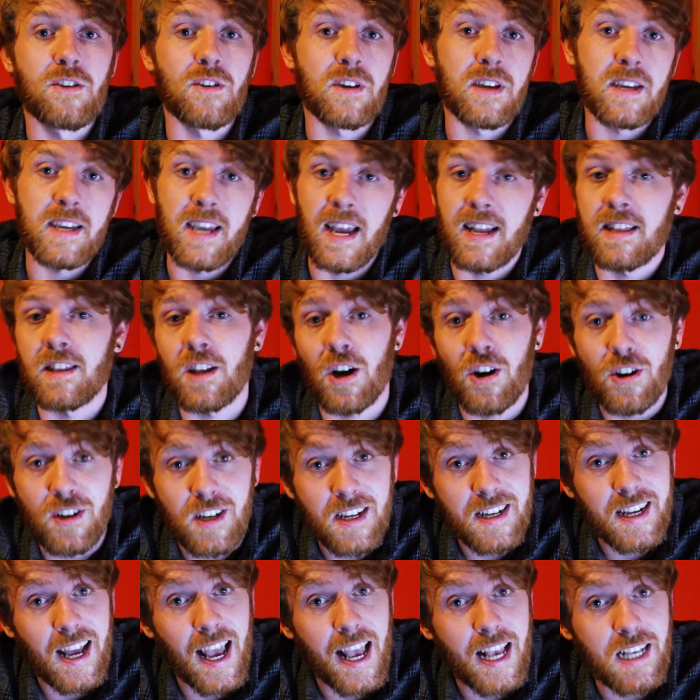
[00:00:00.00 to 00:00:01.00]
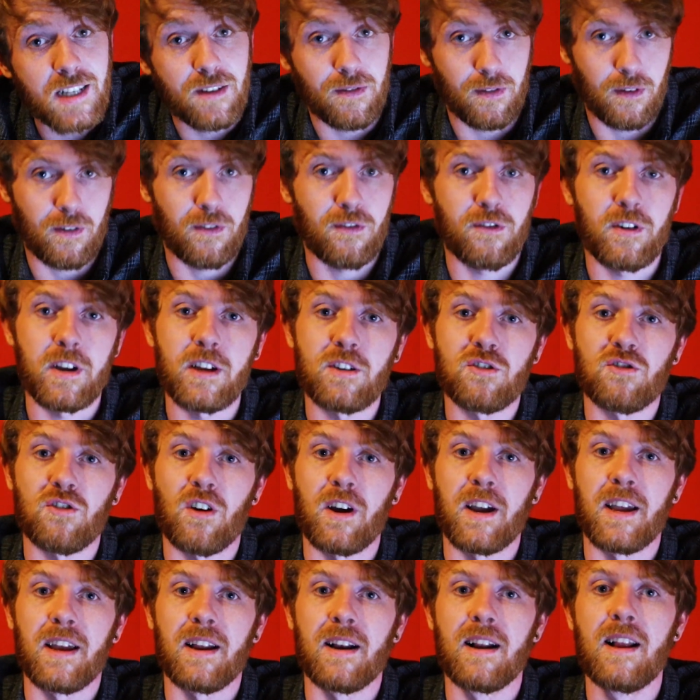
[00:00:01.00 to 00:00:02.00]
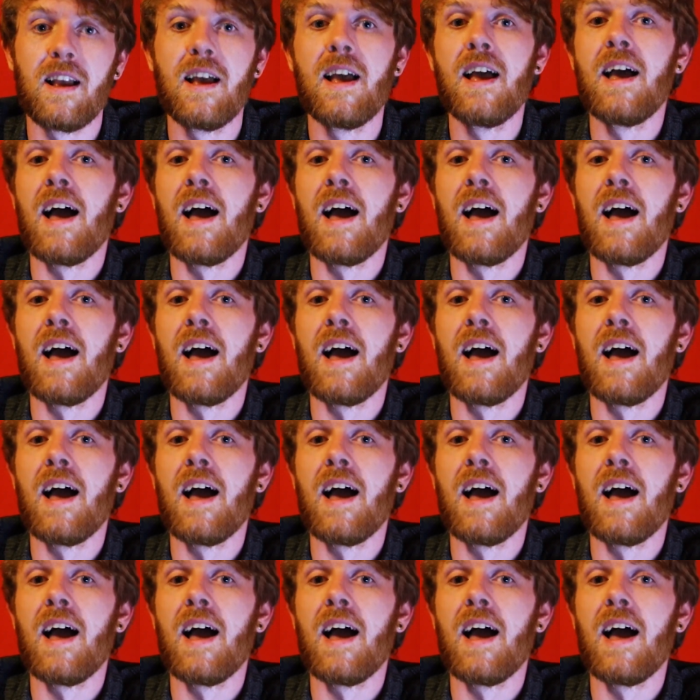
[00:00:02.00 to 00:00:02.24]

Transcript: you can get 30 days of a free trial.